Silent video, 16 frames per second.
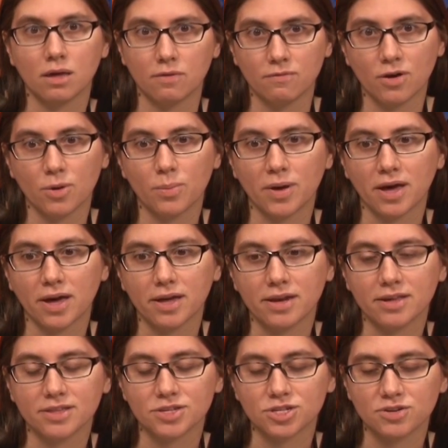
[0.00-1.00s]
robot
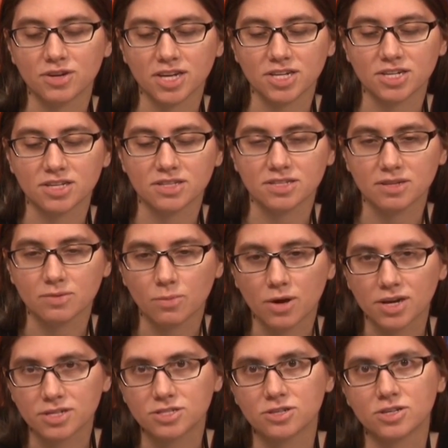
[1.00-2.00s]
illustrations and
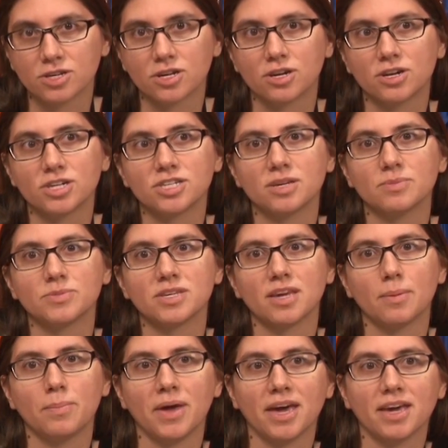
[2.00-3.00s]
wanted to encourage him to
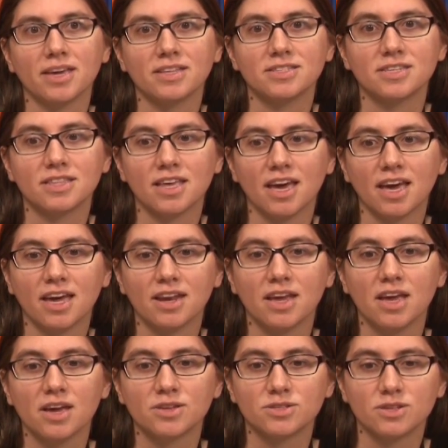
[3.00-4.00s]
get back into that.
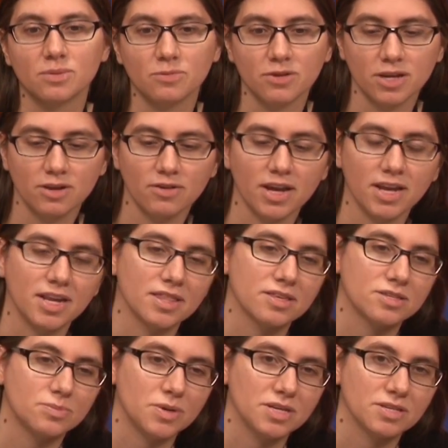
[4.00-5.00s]
So I'm recreating
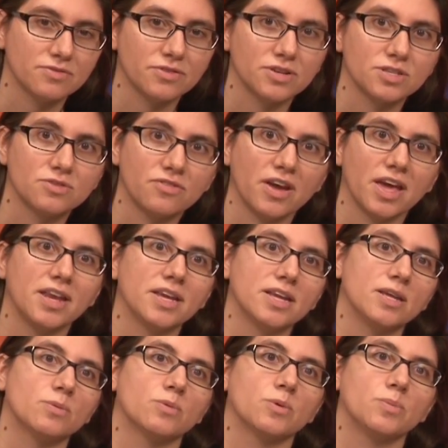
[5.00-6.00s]
this piece for his friend,
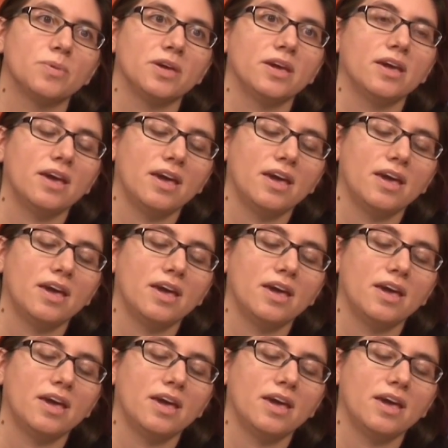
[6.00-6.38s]
and it will be